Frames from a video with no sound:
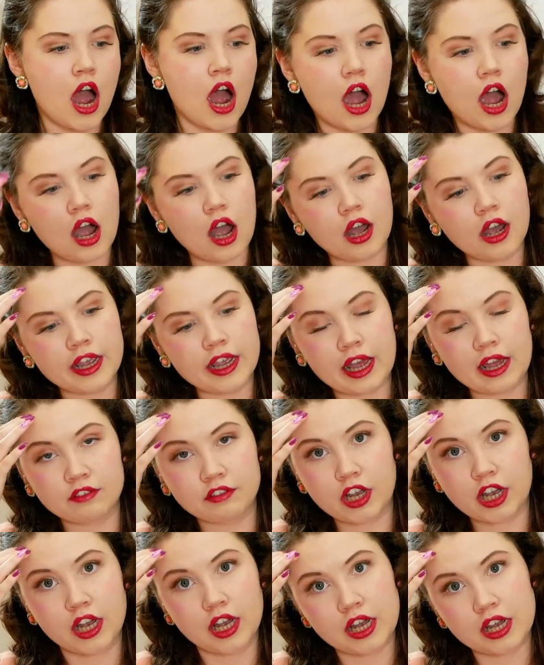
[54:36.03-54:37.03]
I have
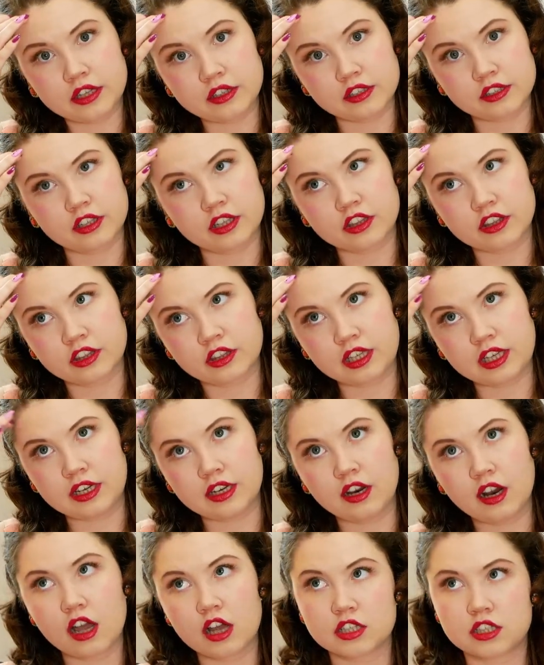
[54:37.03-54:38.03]
heard that the
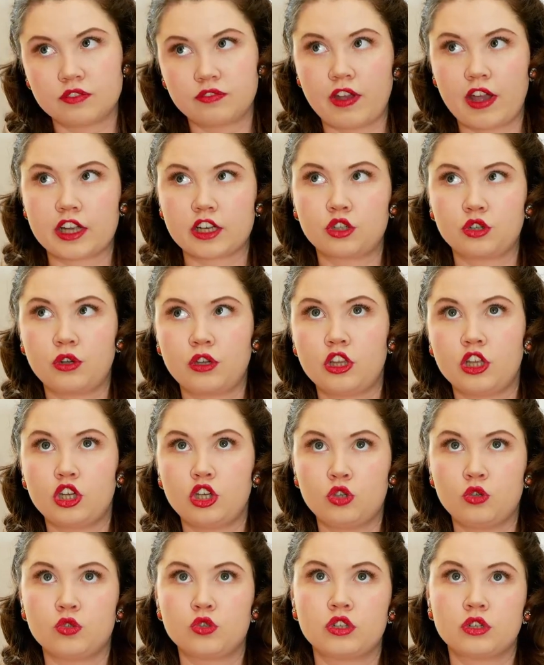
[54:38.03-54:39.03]
last factory that
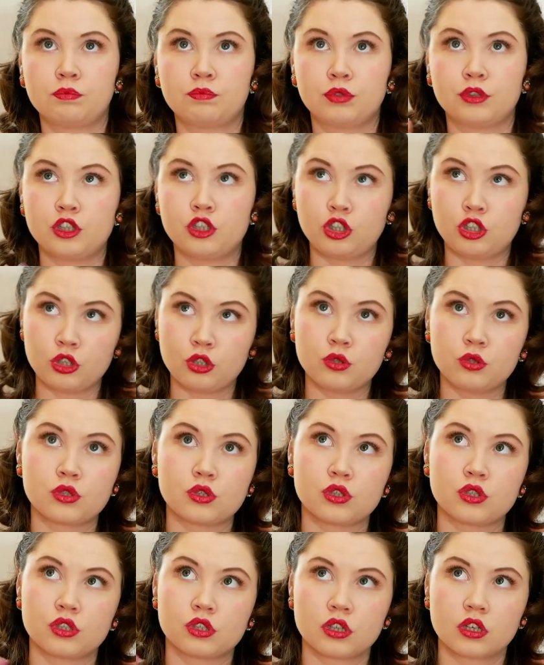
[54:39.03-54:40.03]
used to
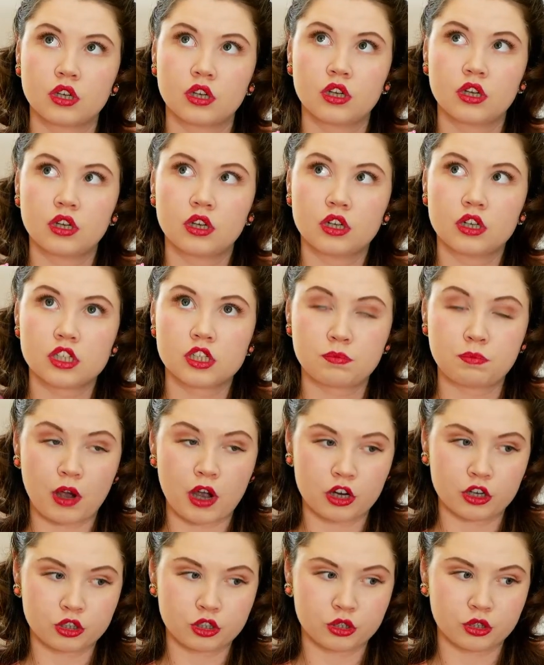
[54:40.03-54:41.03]
produce
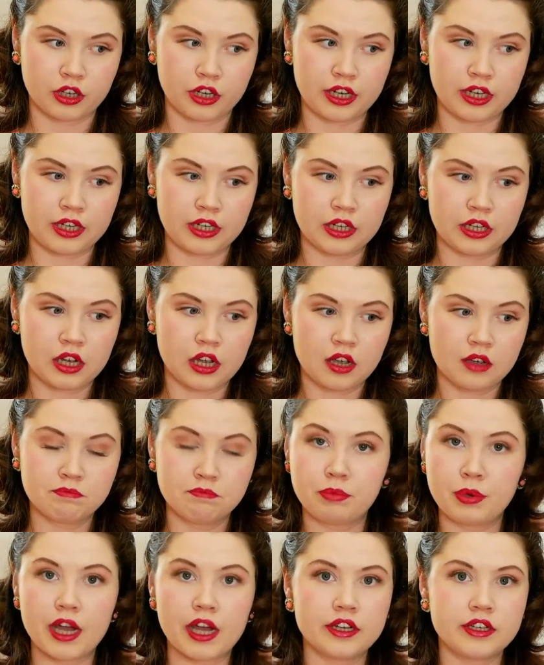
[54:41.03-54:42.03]
Sparterie
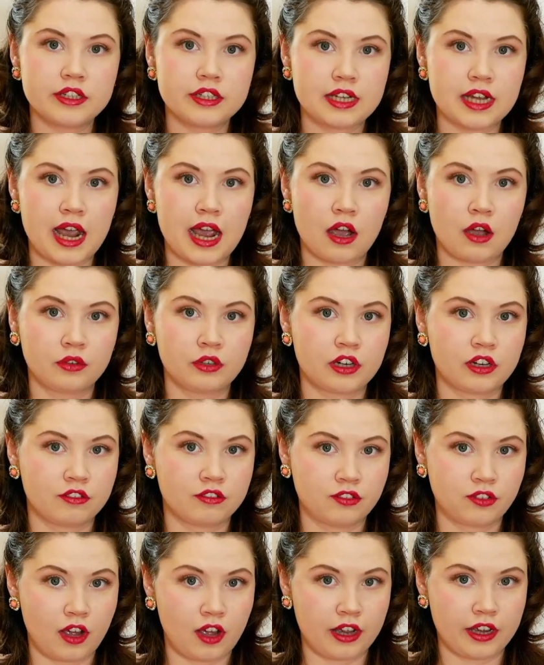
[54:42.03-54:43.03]
burnt down in a
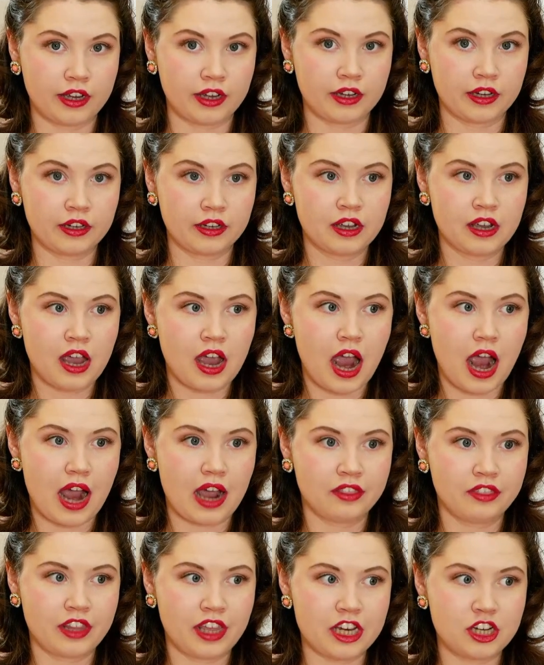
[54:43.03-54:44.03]
fire
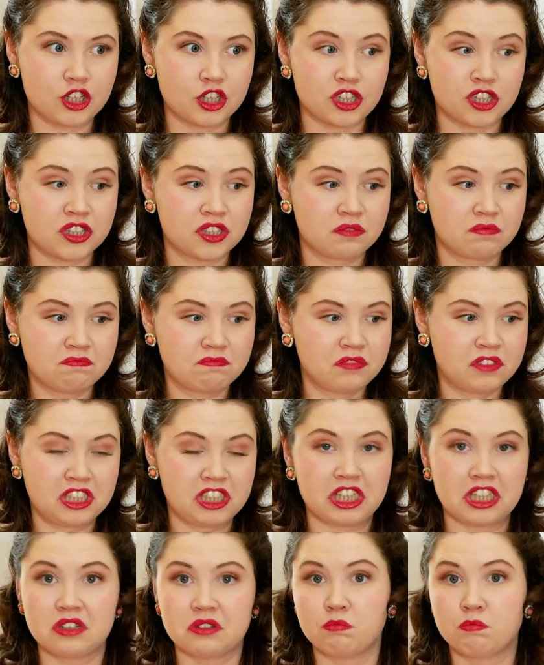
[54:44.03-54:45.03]
and they just
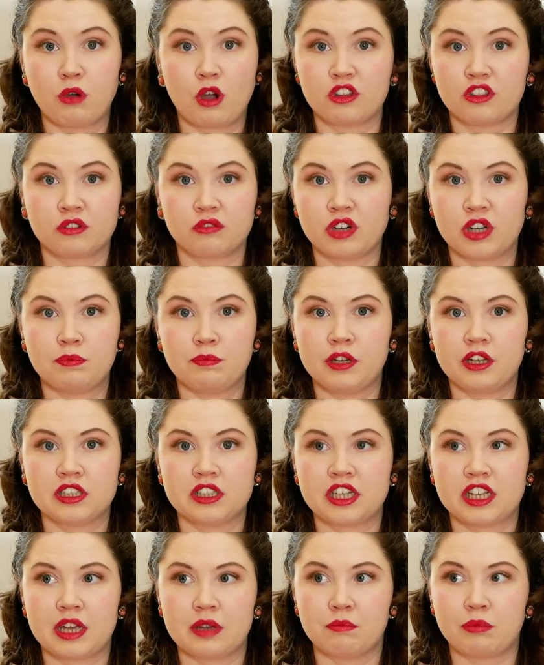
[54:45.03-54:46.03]
didn't bother
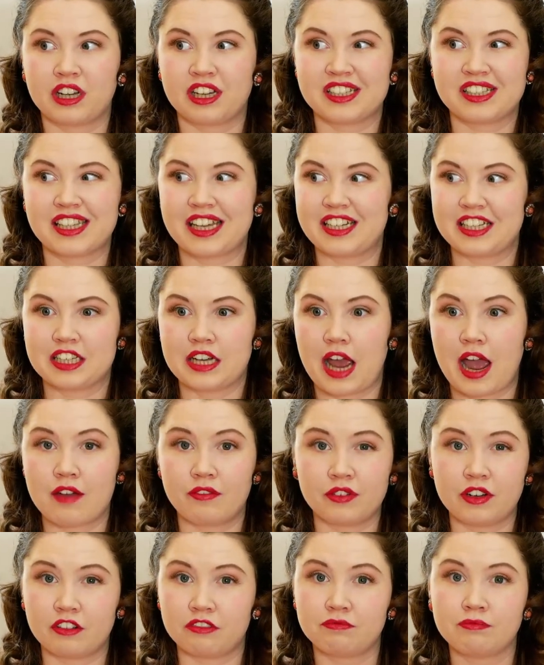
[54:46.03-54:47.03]
rebuilding it because they didn't have
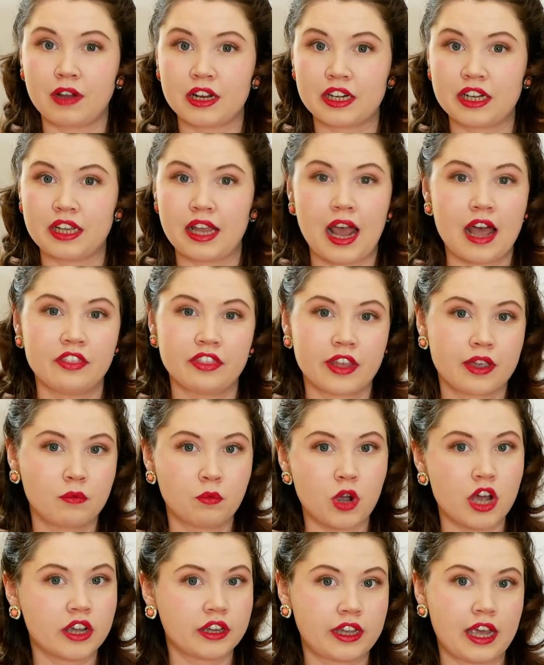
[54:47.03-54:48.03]
enough money and they
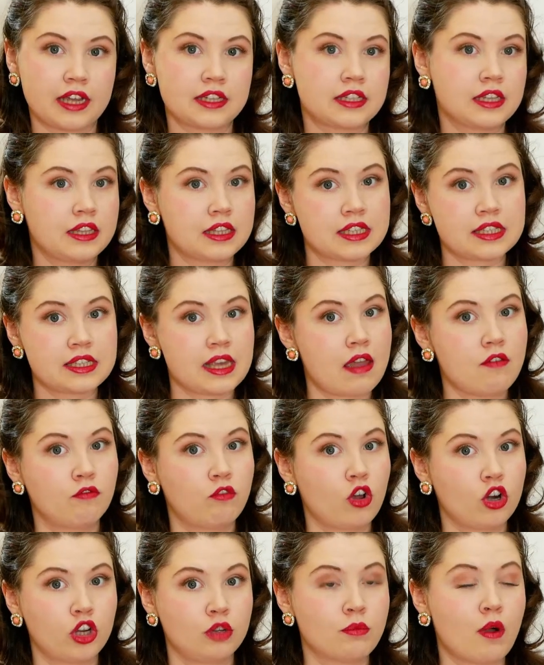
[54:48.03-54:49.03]
weren't getting the same
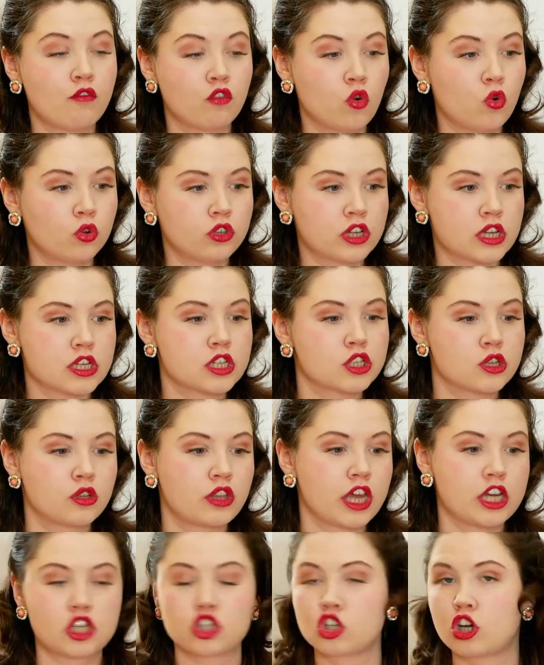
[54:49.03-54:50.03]
volume of orders, so
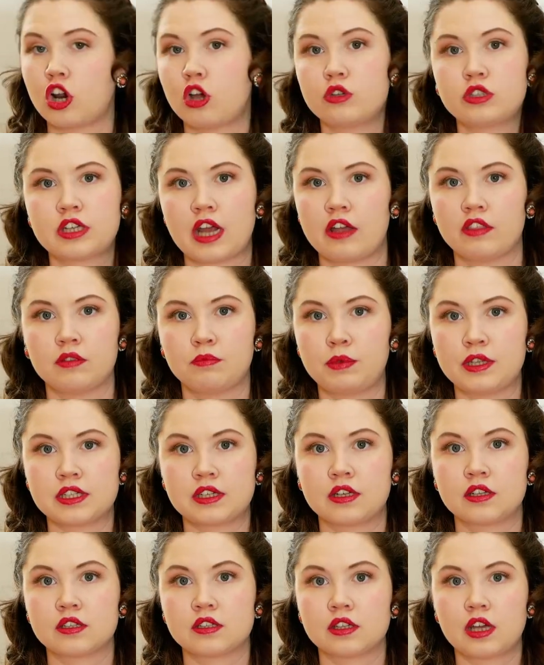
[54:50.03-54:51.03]
they just closed down the
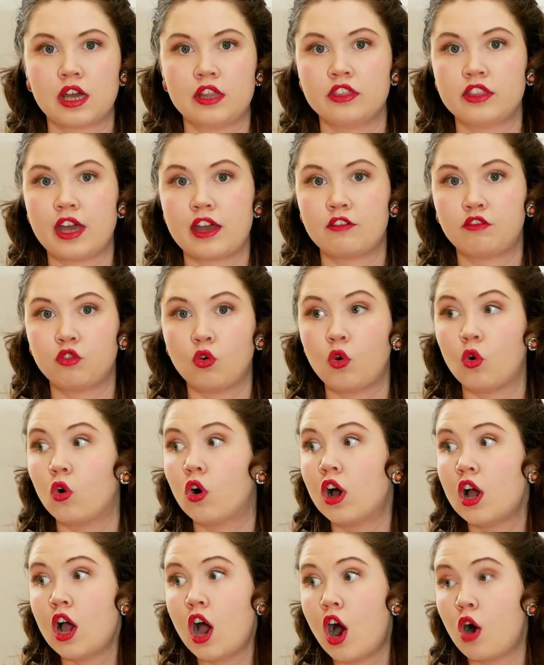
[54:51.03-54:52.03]
business. And therefore,
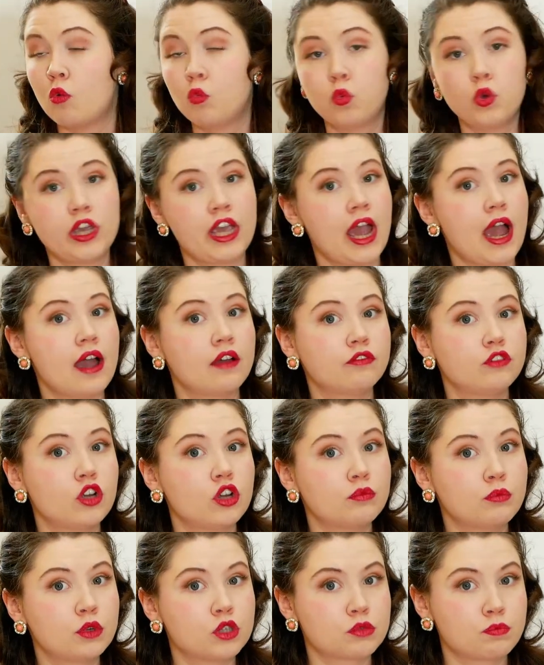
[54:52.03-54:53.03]
we have no
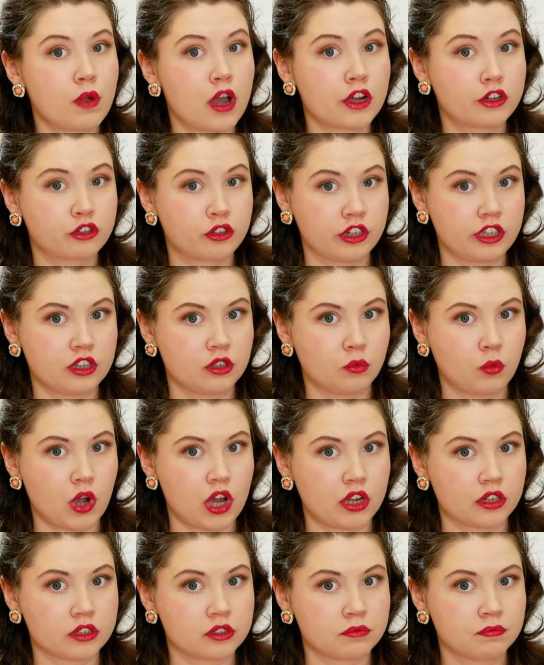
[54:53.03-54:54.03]
more Sparterie in the
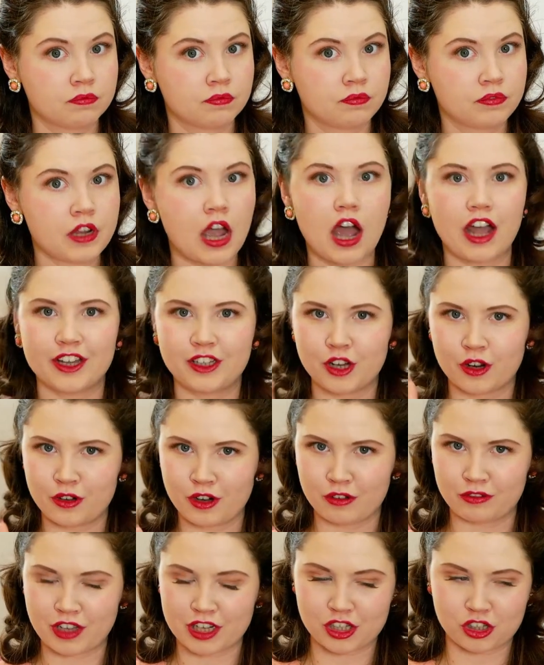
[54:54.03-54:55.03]
world. I don't know if
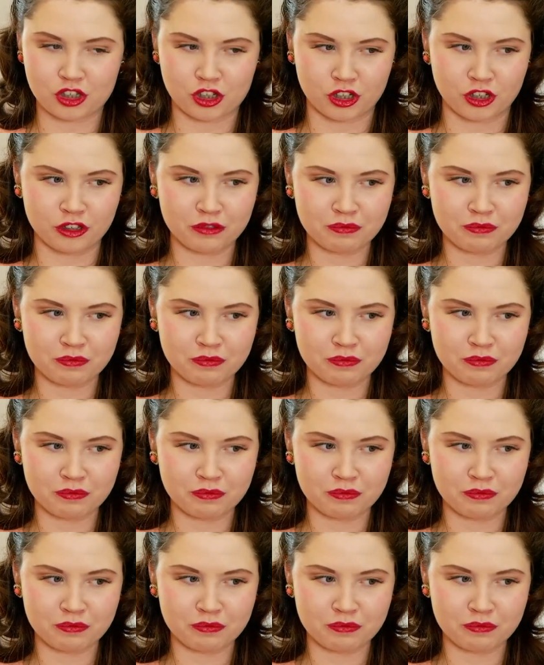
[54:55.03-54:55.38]
that's true.